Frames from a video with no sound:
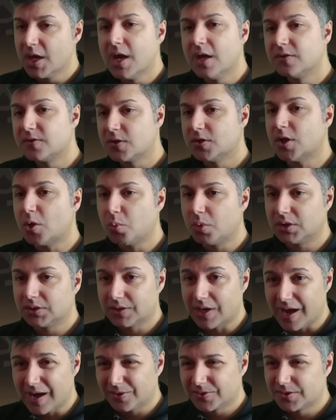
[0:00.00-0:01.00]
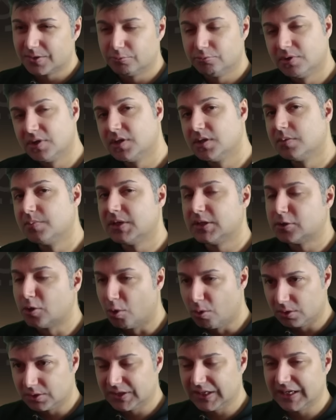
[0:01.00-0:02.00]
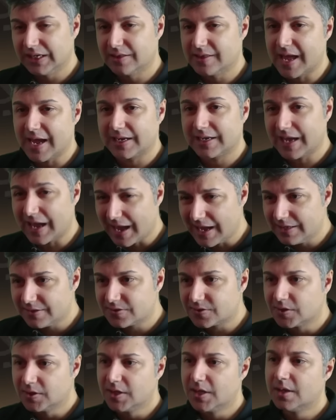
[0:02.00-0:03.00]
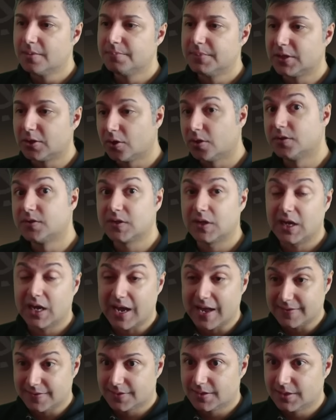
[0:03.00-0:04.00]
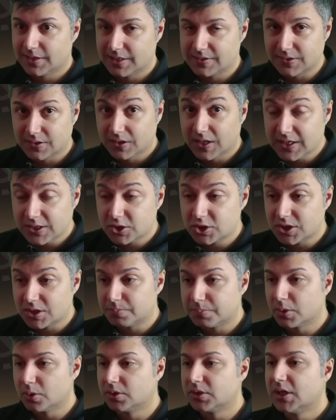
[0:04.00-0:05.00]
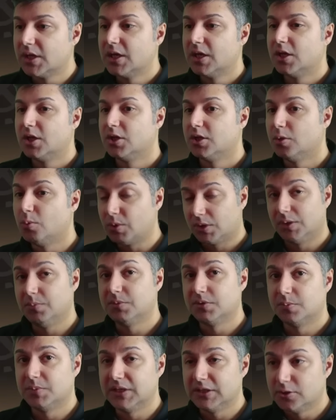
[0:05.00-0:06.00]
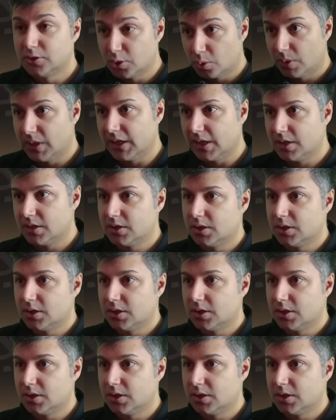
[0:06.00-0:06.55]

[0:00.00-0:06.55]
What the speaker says: So you don't want Niles to really be taunting in that case, because as a leadership build, you want him to be doing it.